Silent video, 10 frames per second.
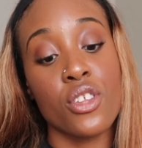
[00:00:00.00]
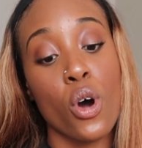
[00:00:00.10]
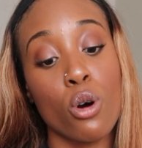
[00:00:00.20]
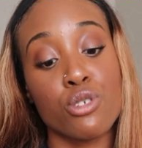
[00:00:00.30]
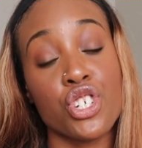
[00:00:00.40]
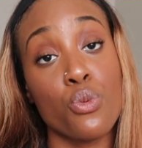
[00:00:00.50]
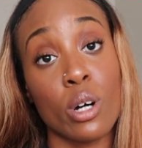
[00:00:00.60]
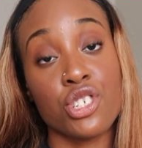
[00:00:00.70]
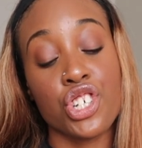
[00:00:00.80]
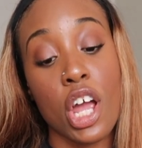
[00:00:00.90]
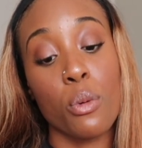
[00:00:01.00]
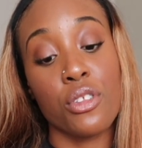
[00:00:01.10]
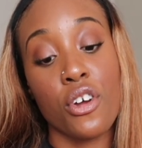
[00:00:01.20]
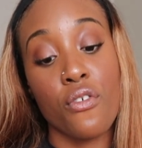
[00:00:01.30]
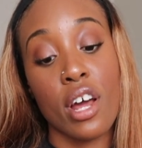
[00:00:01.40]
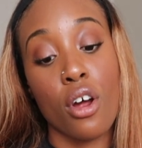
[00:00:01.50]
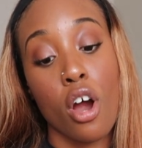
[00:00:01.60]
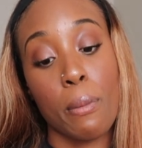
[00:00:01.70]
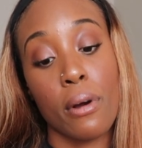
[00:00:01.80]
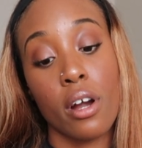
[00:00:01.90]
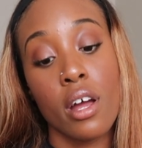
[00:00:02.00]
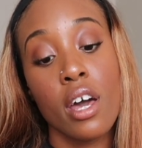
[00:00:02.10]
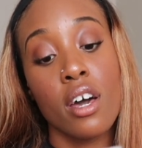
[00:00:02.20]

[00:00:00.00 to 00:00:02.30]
the home she once shared with her friend Harper.